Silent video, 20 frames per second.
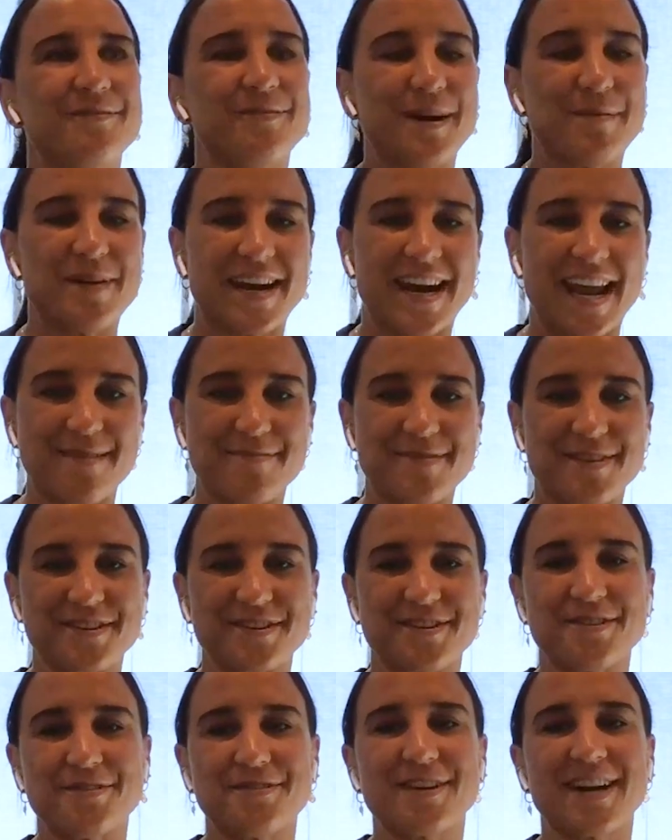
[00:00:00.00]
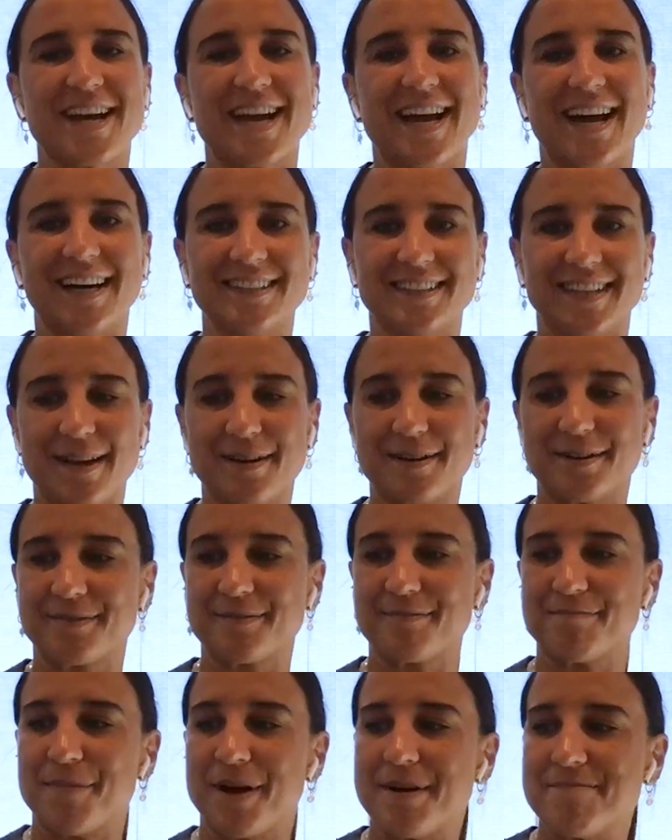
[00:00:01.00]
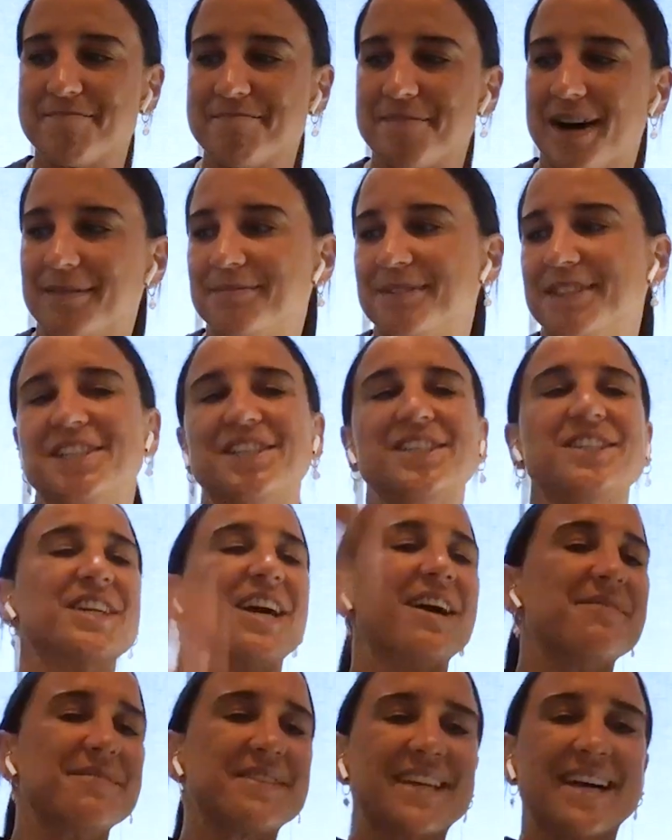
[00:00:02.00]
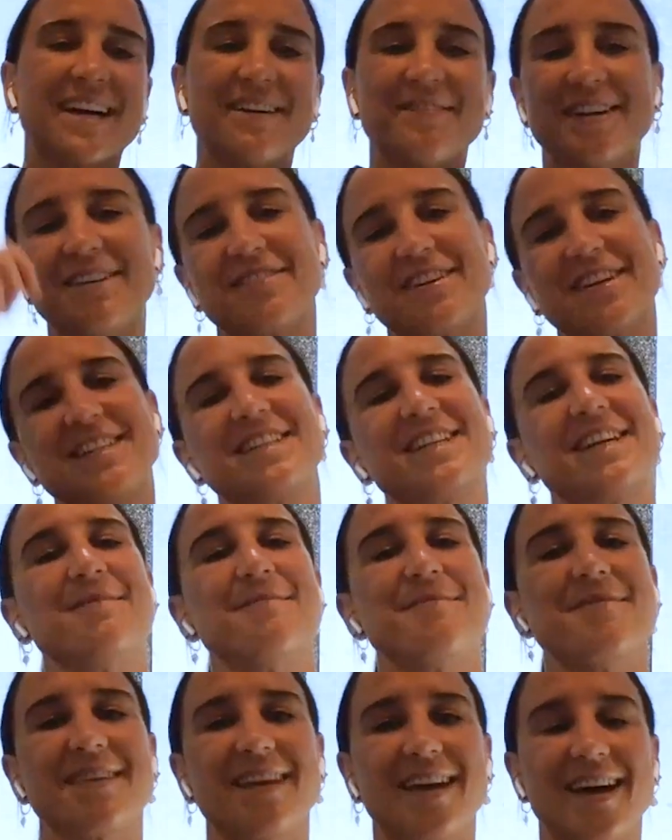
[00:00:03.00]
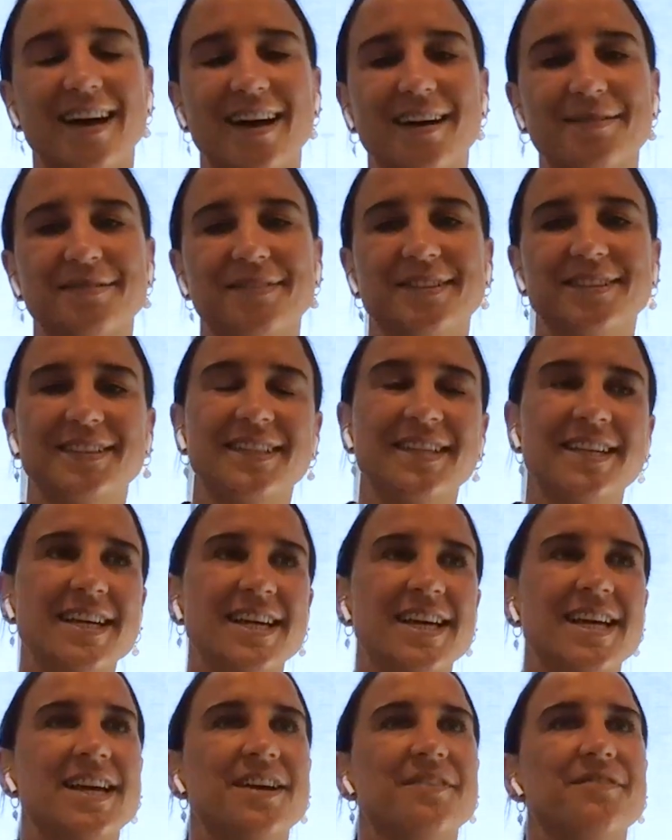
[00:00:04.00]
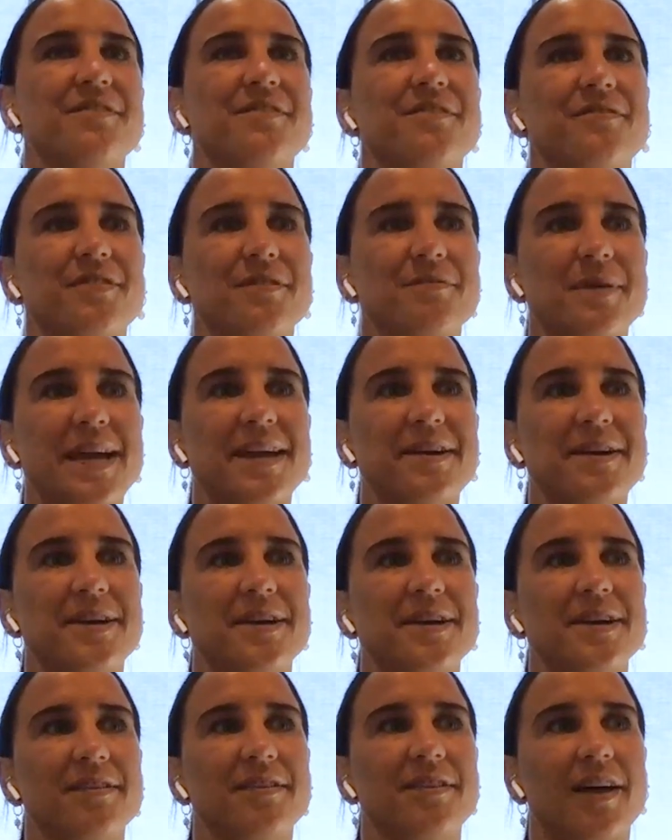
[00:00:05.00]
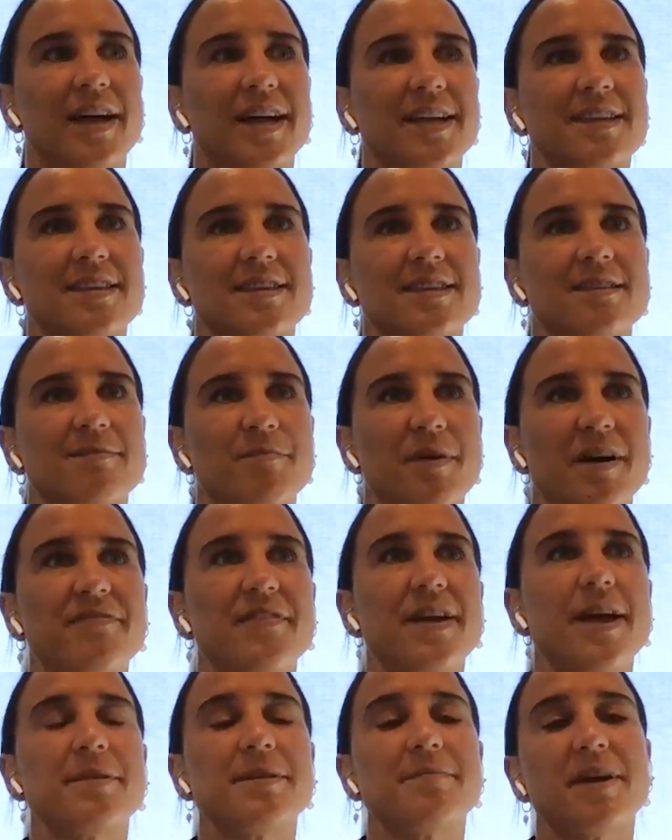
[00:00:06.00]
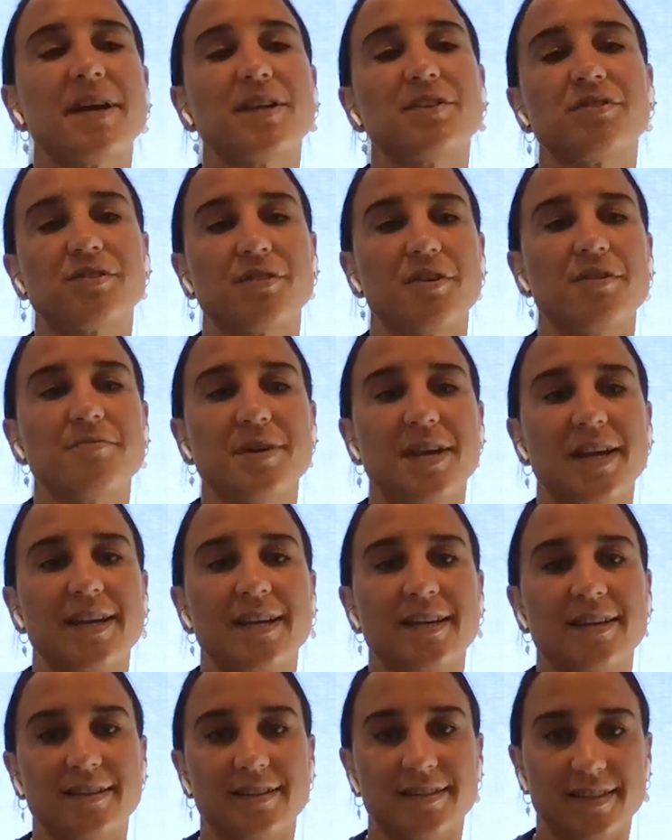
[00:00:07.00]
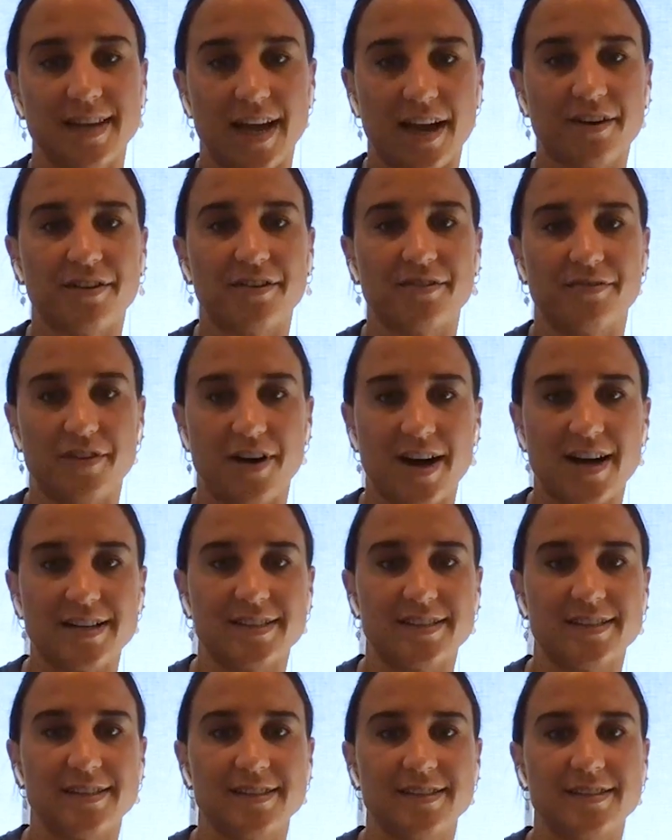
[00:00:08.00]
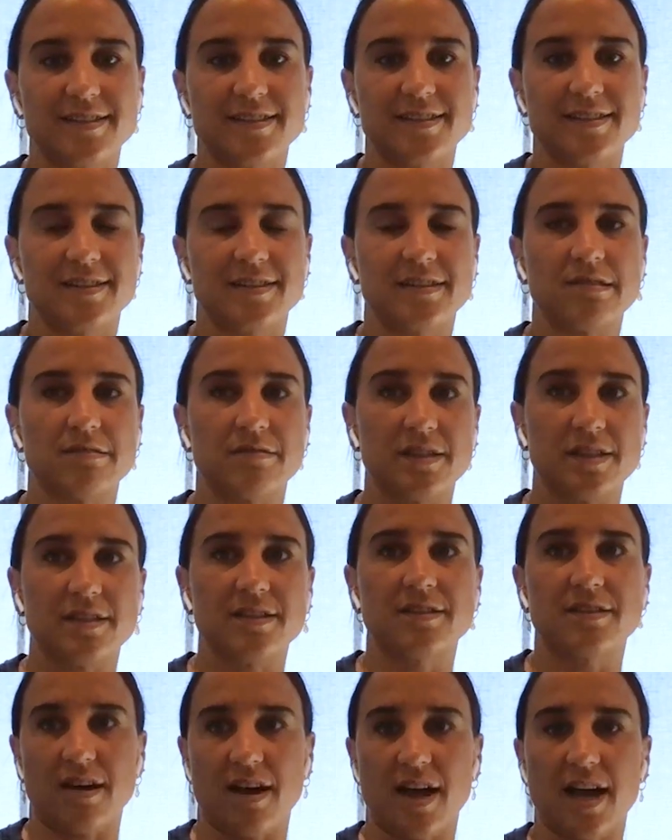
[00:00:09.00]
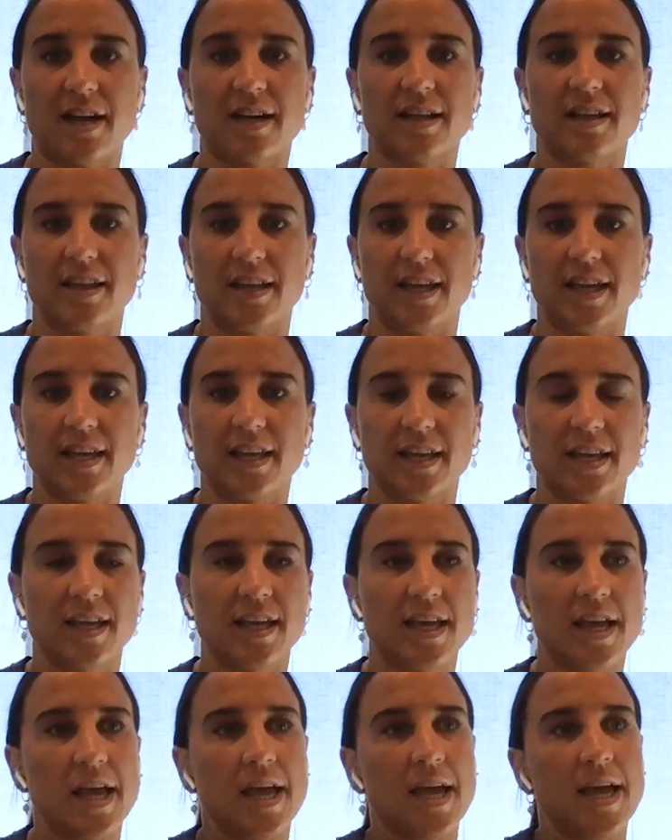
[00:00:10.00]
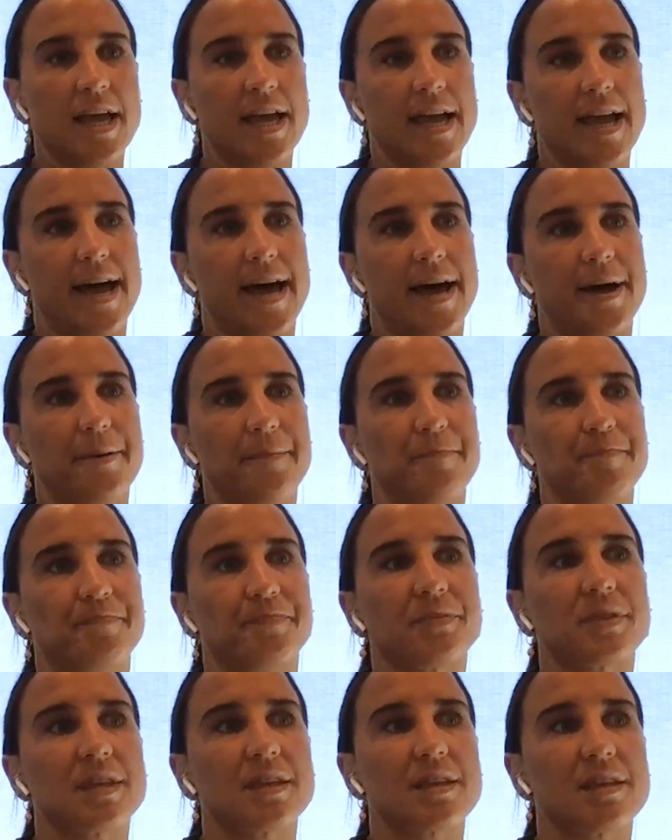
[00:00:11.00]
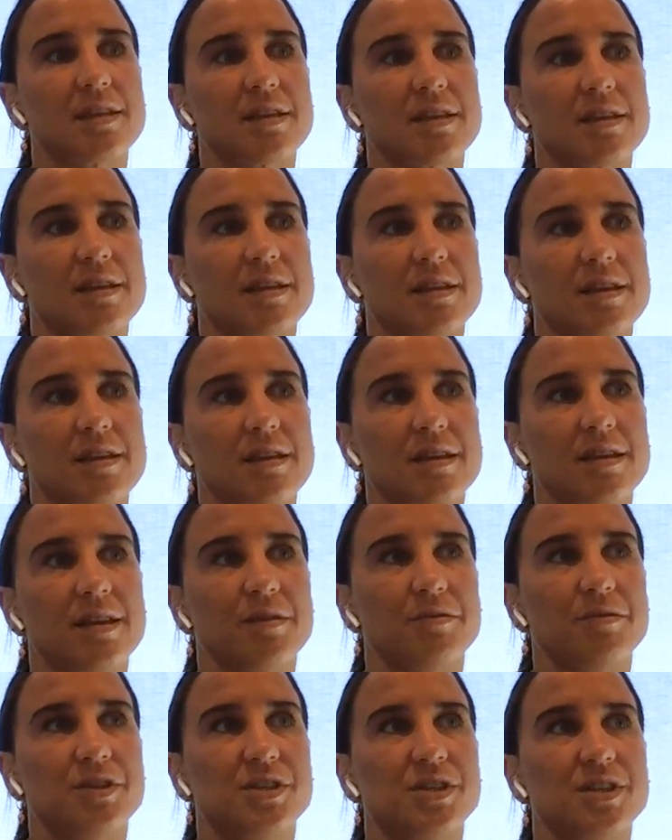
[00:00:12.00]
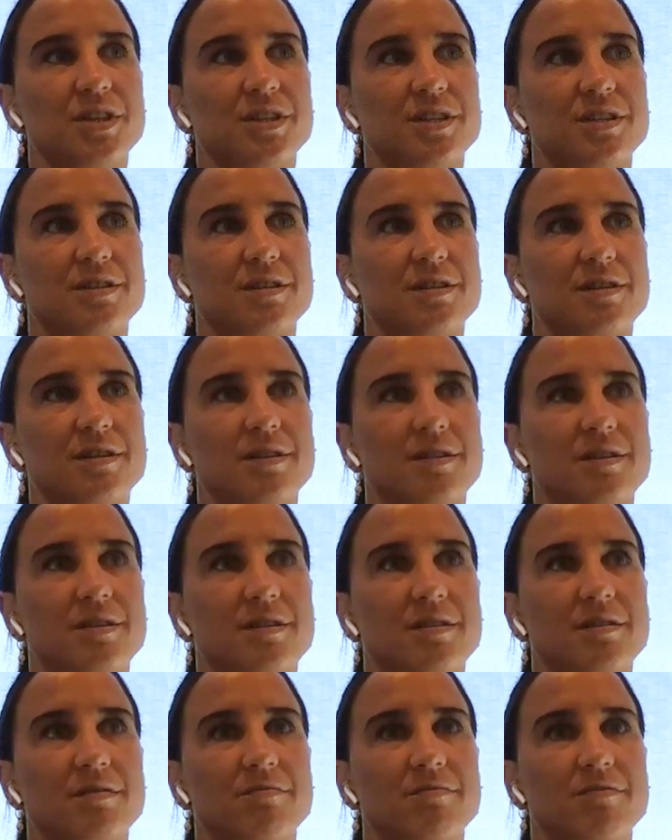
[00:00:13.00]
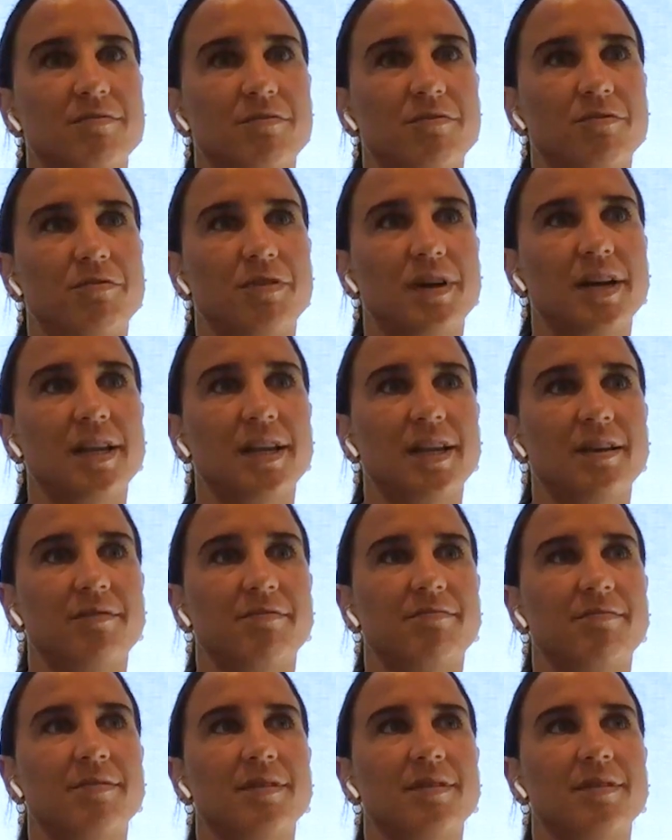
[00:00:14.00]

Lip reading: when my name got called out, like, my mum just jumps up and everyone jumps off. And for me, like, my family made so many sacrifices with the cycling. It was just really,